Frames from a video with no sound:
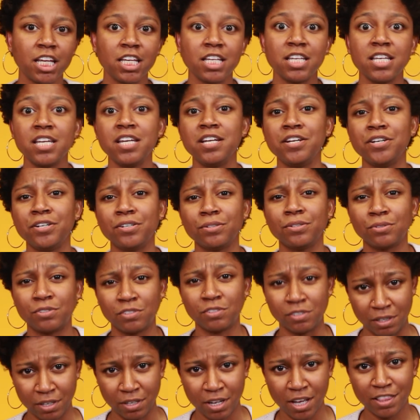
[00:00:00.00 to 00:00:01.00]

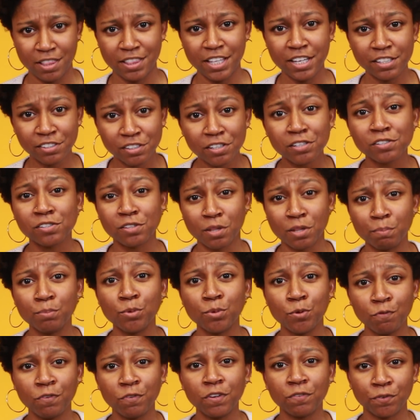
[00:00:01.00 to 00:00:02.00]
years, this is the
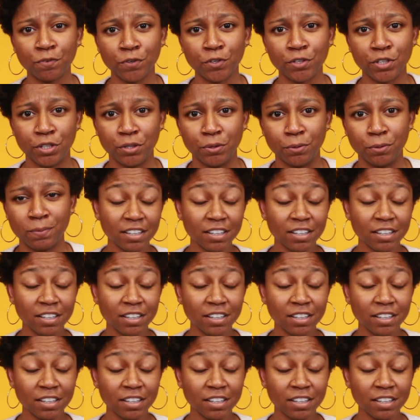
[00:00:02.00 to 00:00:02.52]
movie for you.